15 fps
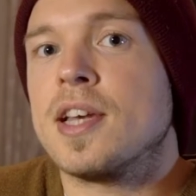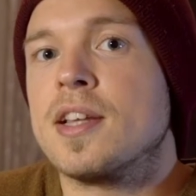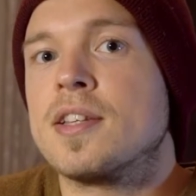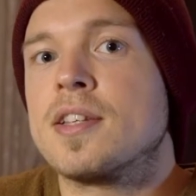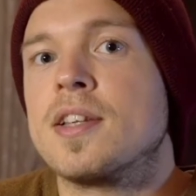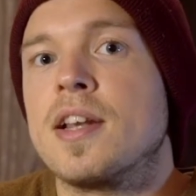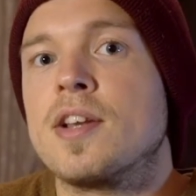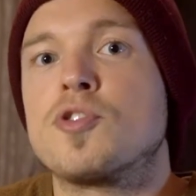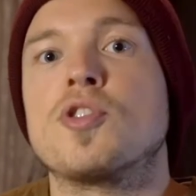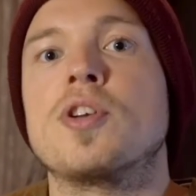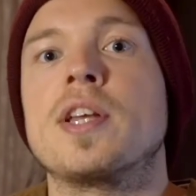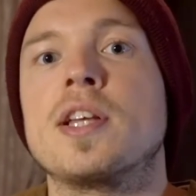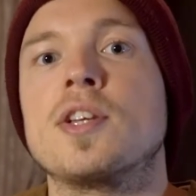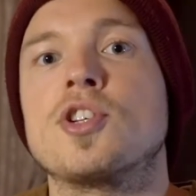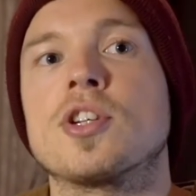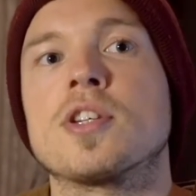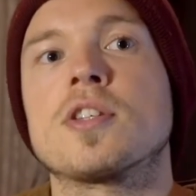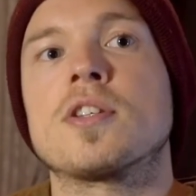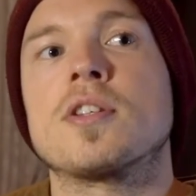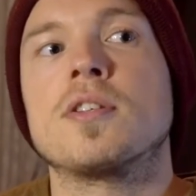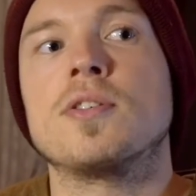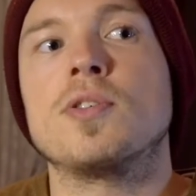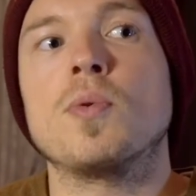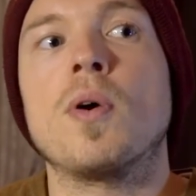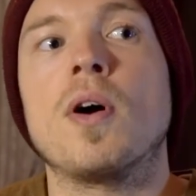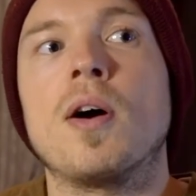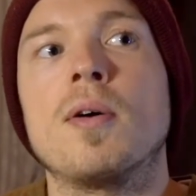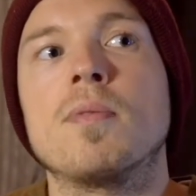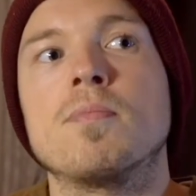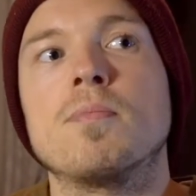It's literally just you
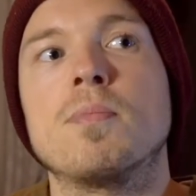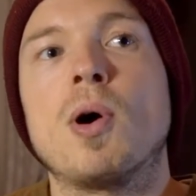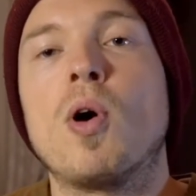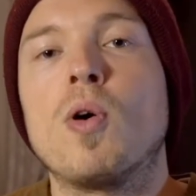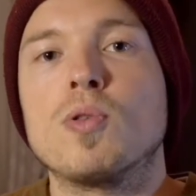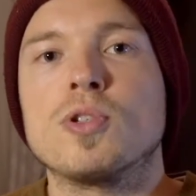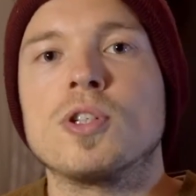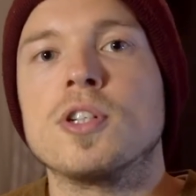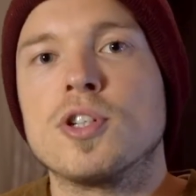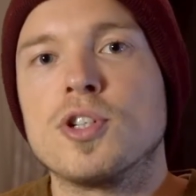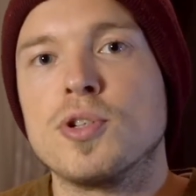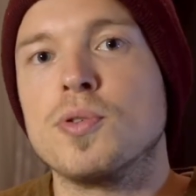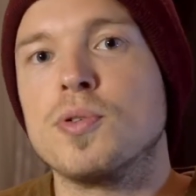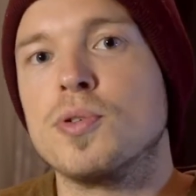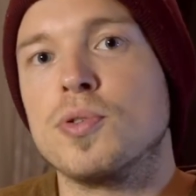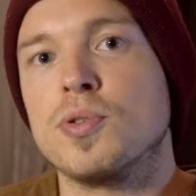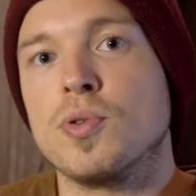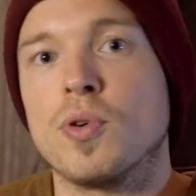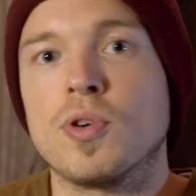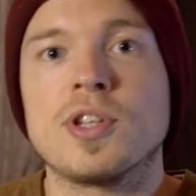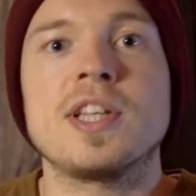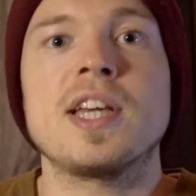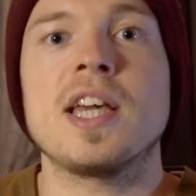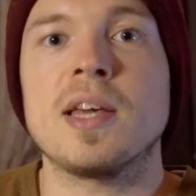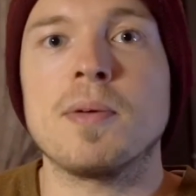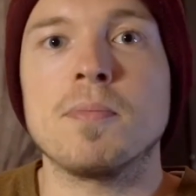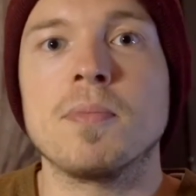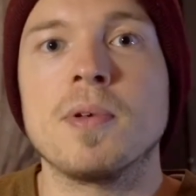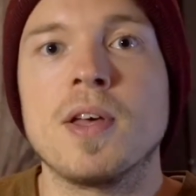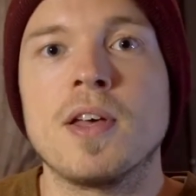are beholden to your
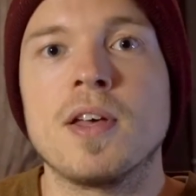team.